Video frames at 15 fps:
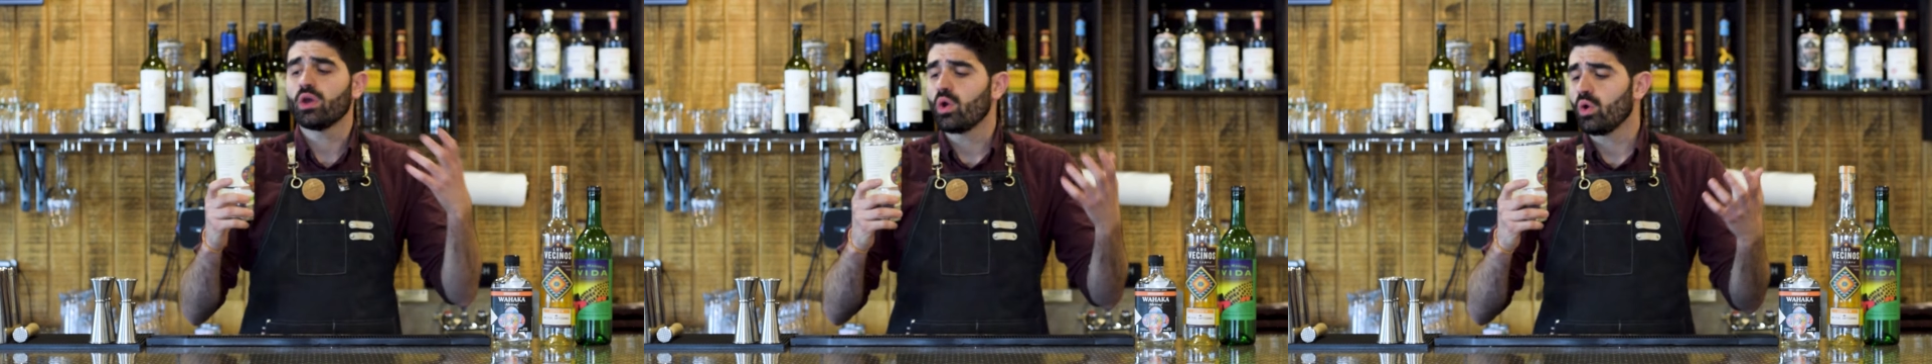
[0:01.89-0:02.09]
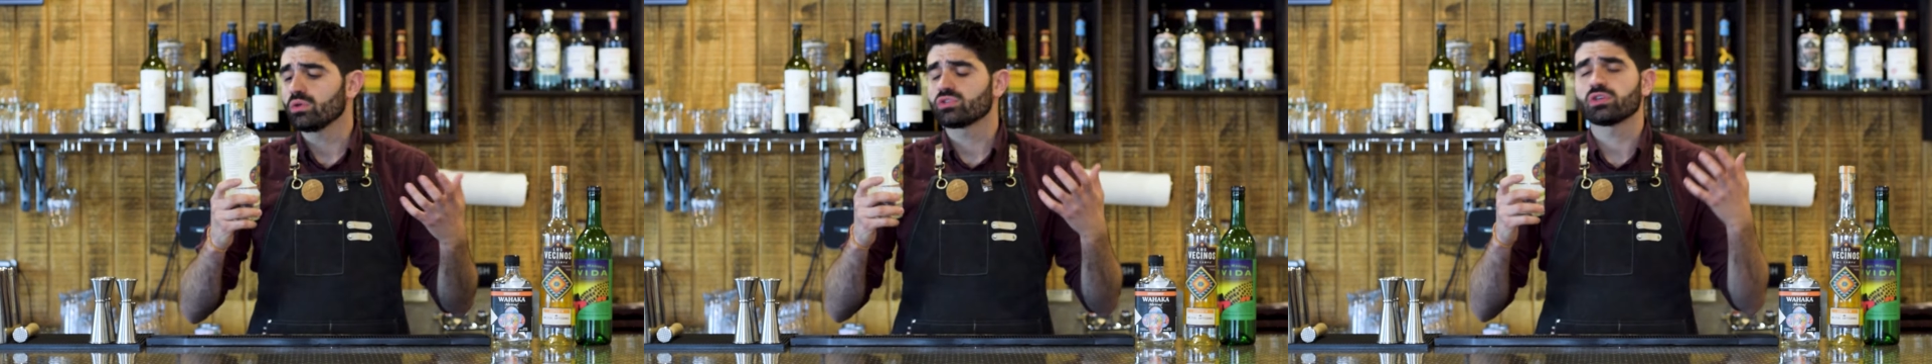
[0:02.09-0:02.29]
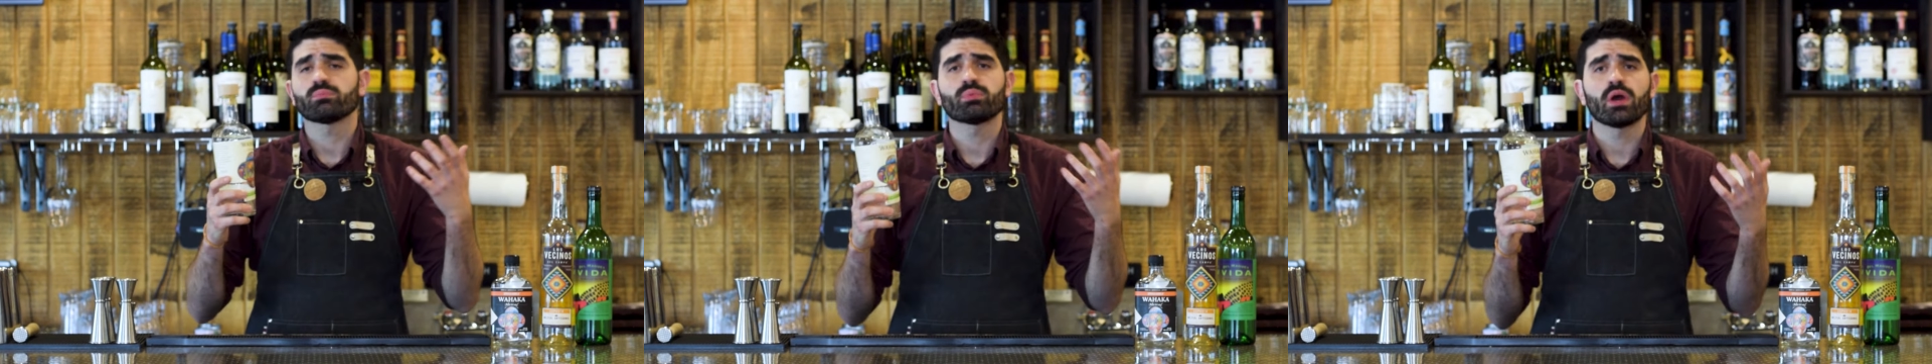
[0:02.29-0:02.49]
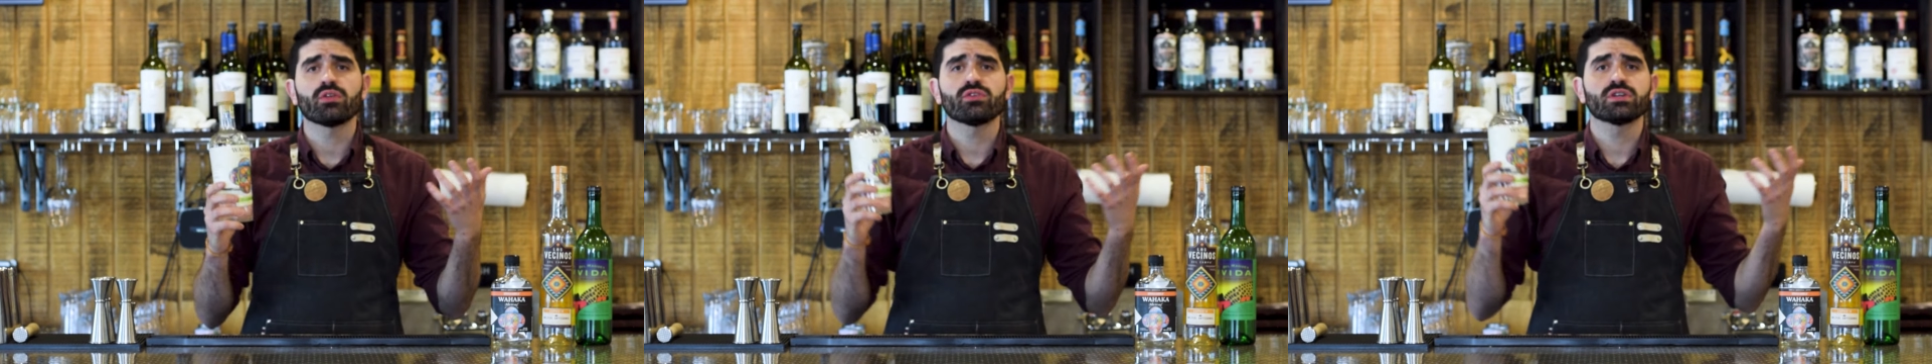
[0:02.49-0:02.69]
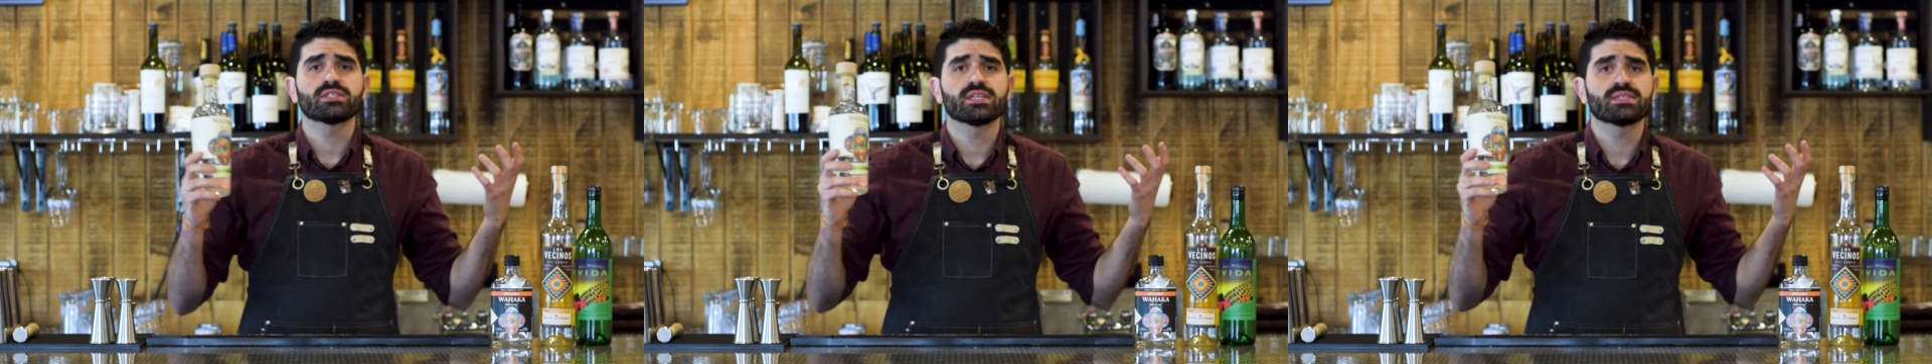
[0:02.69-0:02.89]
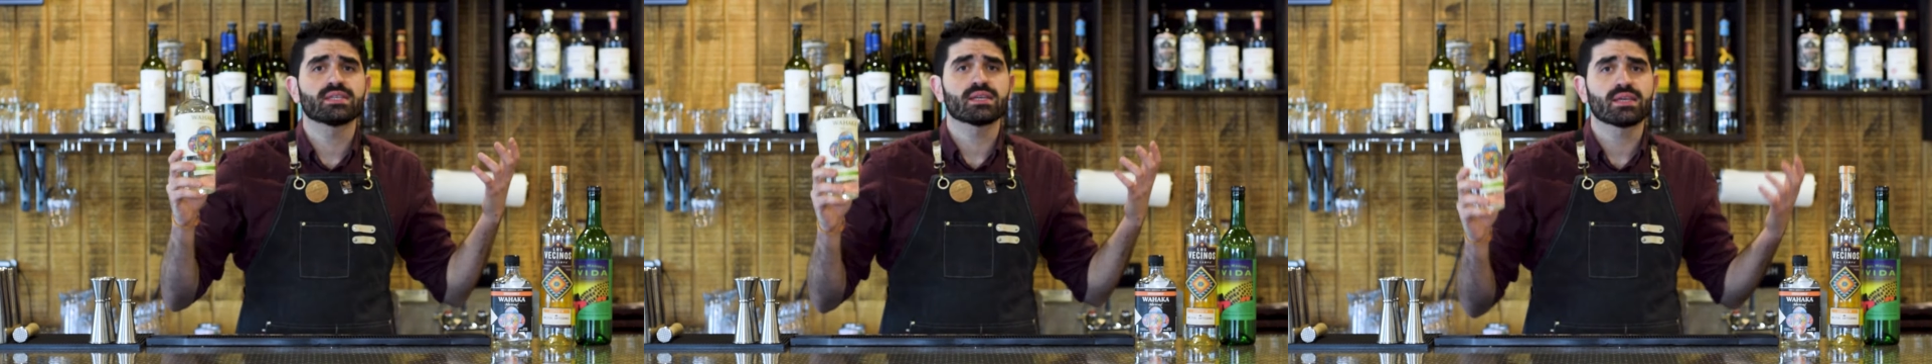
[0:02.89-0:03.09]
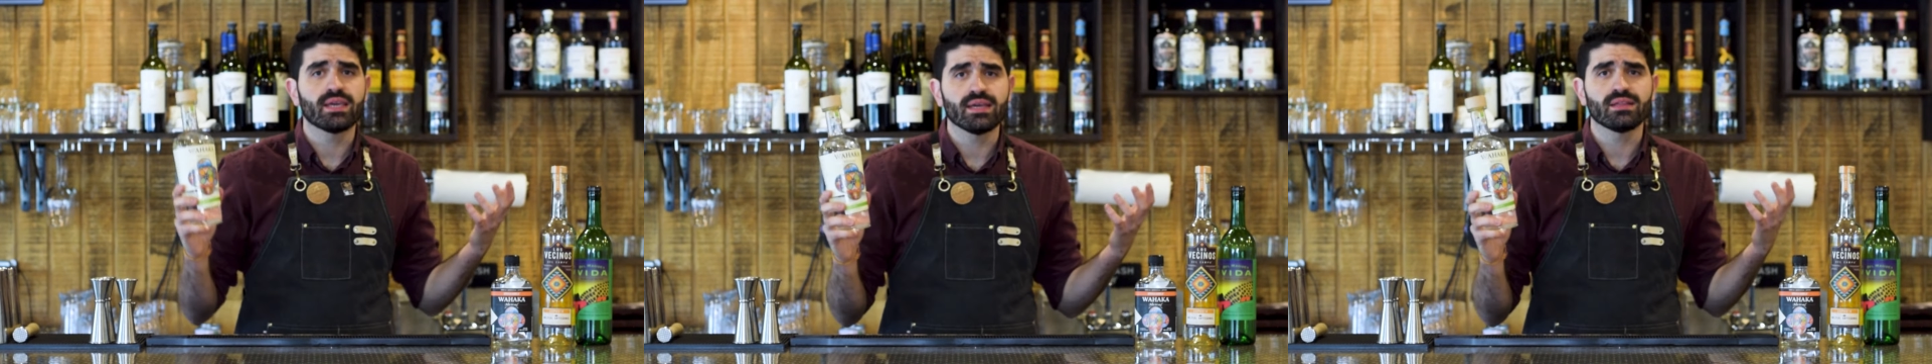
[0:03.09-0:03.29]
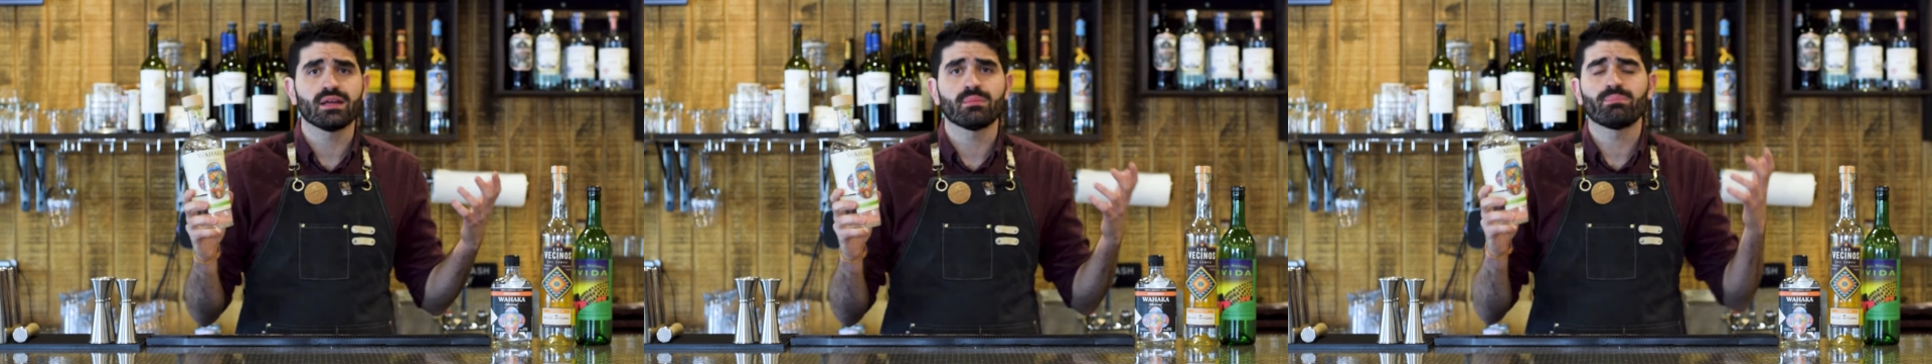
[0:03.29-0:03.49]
older brother to tequila,